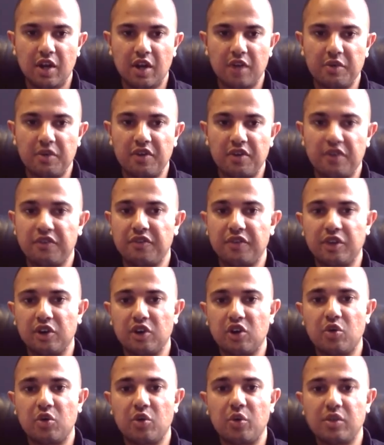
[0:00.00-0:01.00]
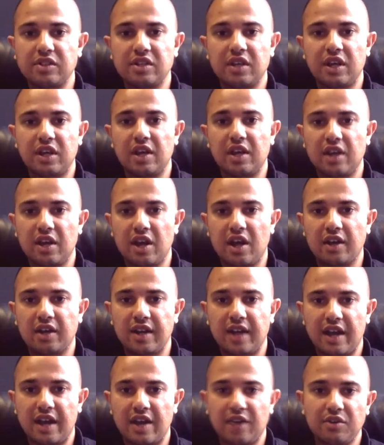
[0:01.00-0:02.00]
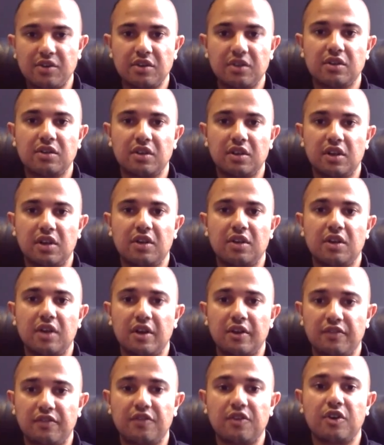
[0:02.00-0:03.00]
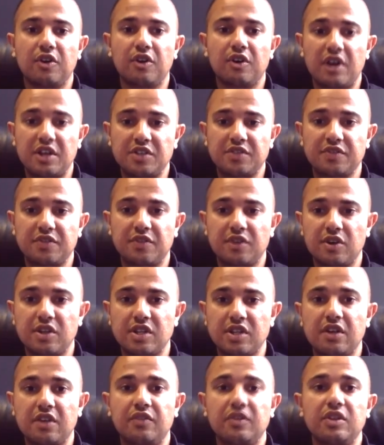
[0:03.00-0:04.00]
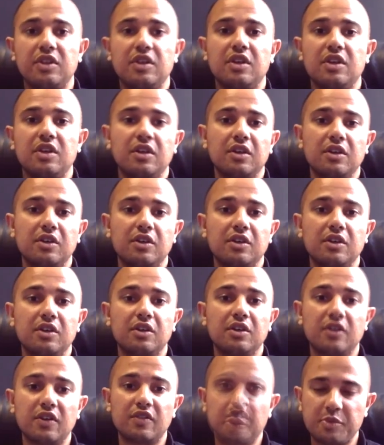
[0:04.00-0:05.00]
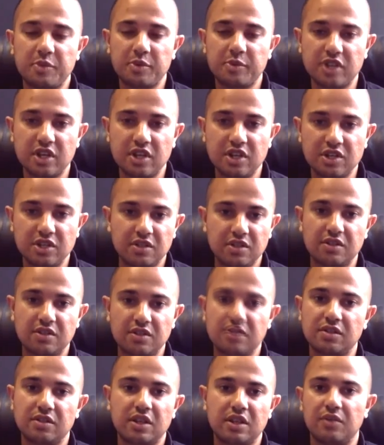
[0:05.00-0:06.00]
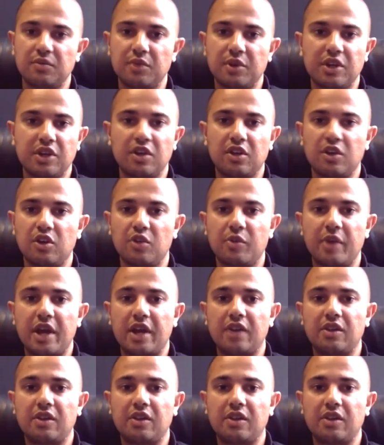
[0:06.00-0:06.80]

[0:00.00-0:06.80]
Um, if they're quick to get it knocked out uh, for as far as any of the of optimizations, then we can